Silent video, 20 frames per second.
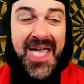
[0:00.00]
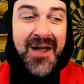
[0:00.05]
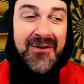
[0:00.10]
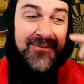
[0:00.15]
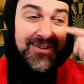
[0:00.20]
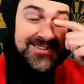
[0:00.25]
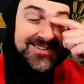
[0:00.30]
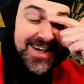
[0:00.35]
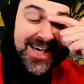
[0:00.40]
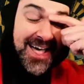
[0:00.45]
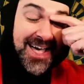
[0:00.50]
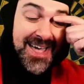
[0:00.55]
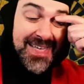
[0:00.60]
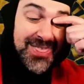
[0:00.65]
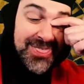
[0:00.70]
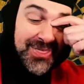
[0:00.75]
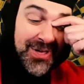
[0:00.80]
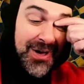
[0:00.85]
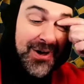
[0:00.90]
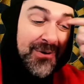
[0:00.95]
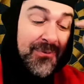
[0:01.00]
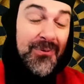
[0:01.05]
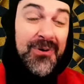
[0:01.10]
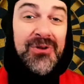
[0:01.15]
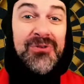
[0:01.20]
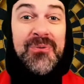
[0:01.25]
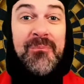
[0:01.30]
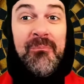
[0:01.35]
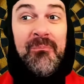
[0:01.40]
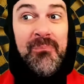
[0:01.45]
which I thought
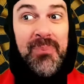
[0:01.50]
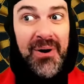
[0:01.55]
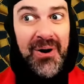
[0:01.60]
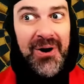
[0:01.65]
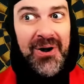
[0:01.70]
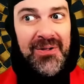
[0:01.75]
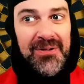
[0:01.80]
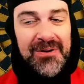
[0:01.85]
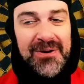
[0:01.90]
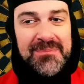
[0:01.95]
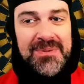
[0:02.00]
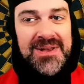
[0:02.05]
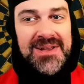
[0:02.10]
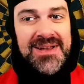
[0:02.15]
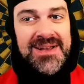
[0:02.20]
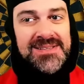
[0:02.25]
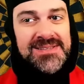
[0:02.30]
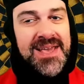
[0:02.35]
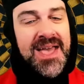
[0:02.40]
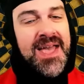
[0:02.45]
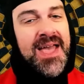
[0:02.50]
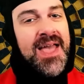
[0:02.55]
was baller because...